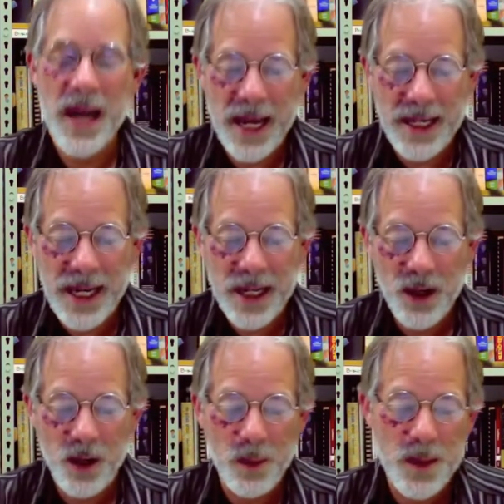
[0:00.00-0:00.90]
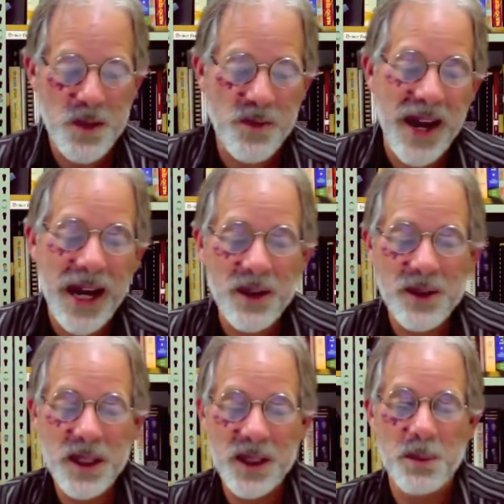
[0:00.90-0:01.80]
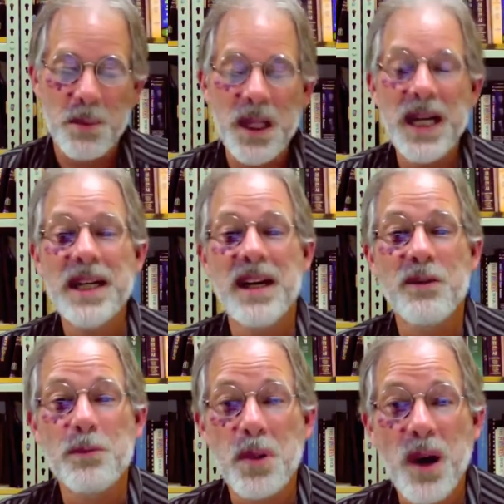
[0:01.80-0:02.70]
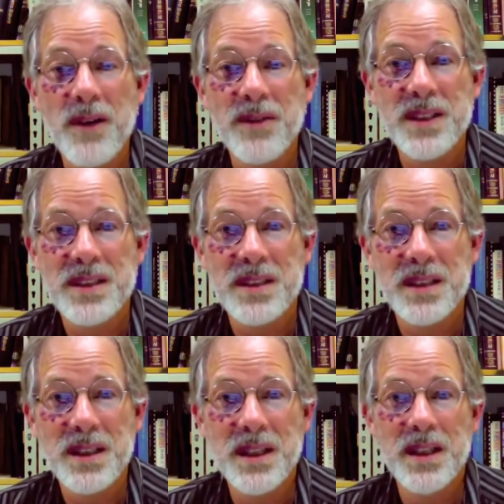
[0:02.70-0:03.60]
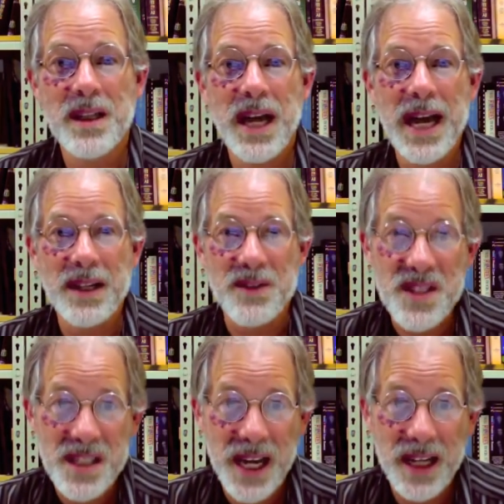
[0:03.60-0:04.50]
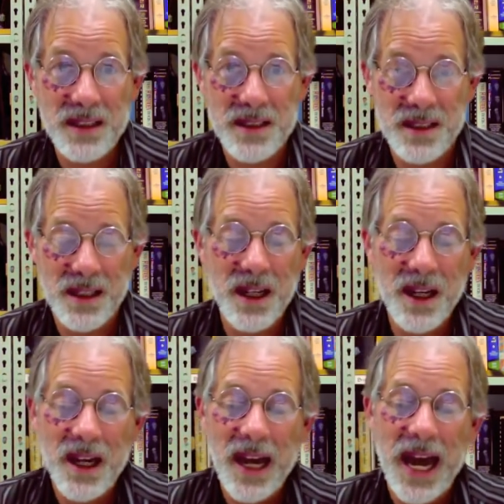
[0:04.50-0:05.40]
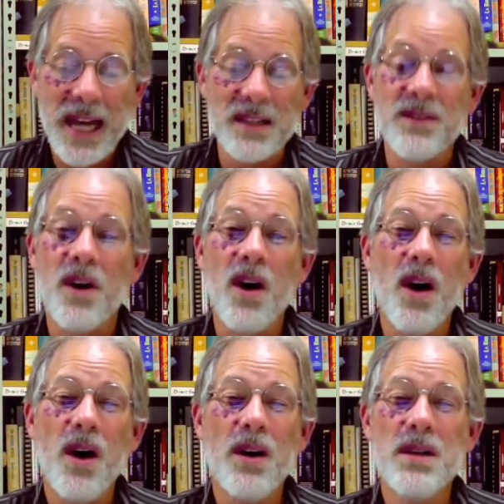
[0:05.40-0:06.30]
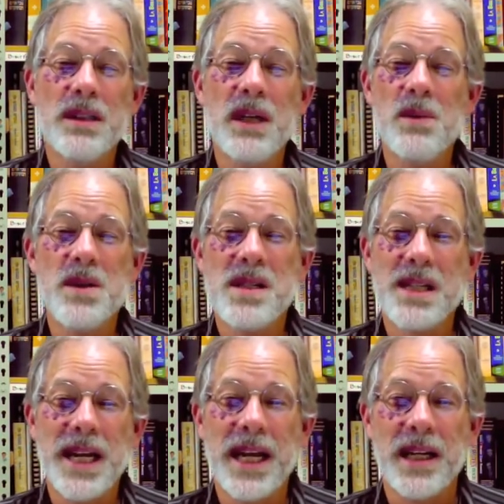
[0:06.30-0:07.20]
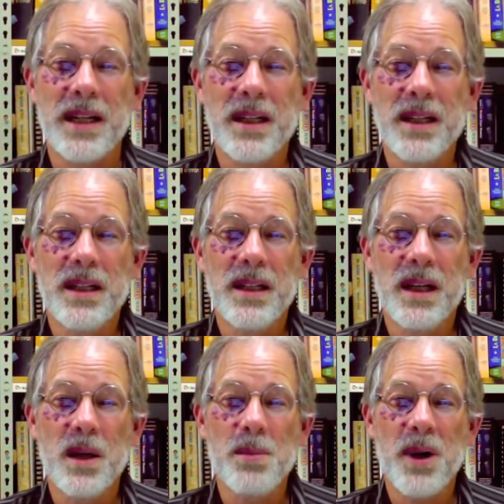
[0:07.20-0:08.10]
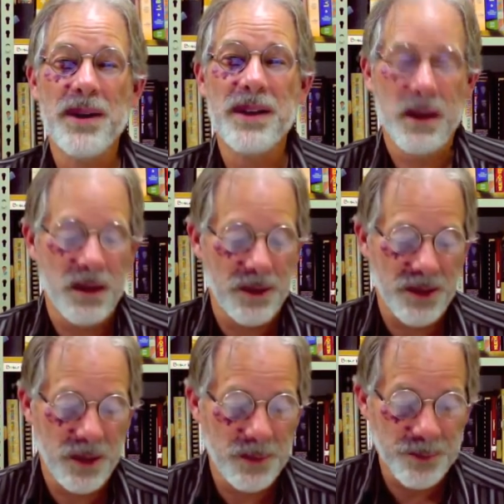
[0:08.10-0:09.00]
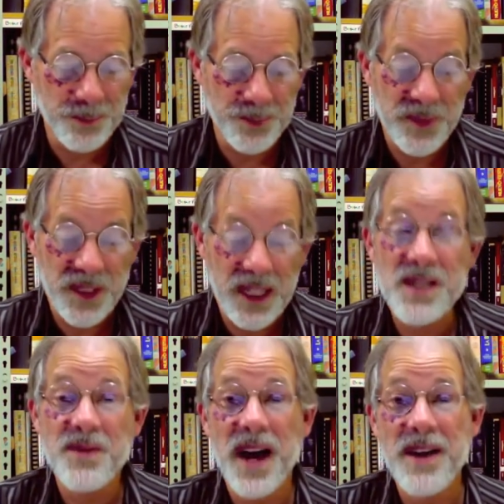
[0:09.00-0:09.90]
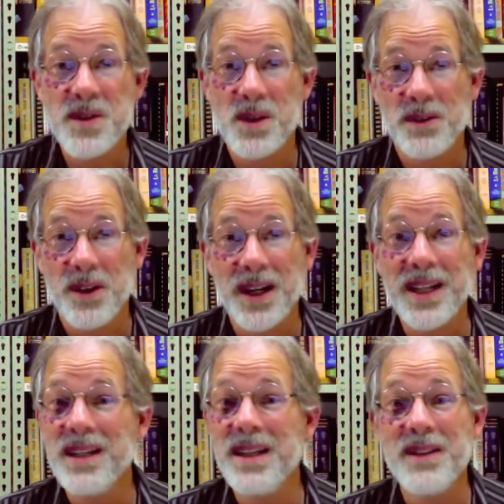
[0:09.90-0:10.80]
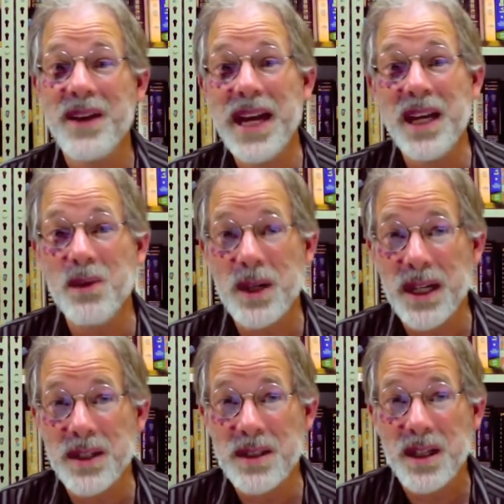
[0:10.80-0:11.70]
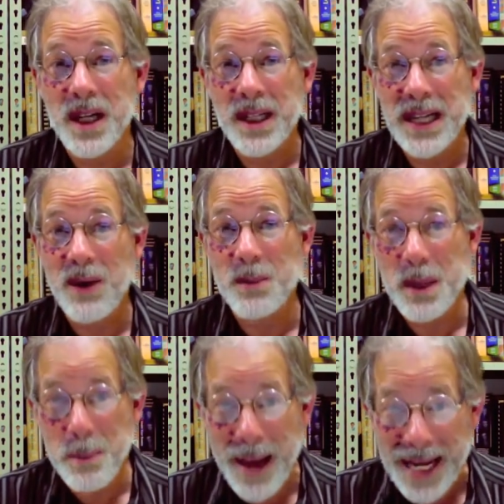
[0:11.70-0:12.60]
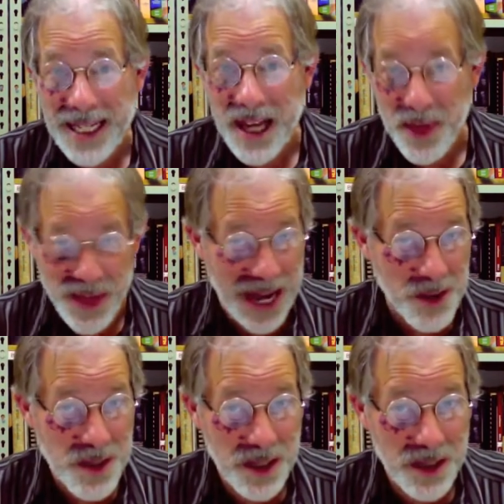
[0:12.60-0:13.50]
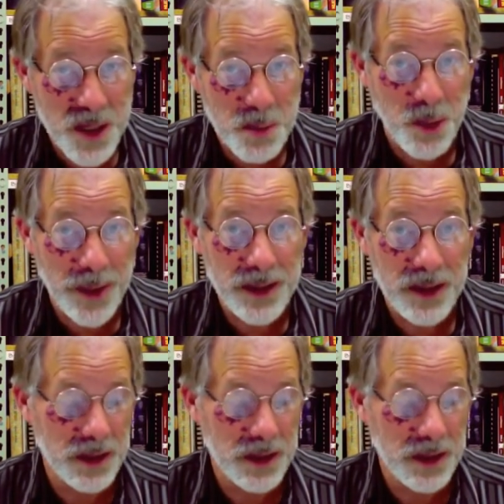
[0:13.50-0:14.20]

and in her was found the blood of prophets and of saints and of all that were slain upon the earth. That's 5 so far. Can you think of anyone else that would be batting 1,000 at this point?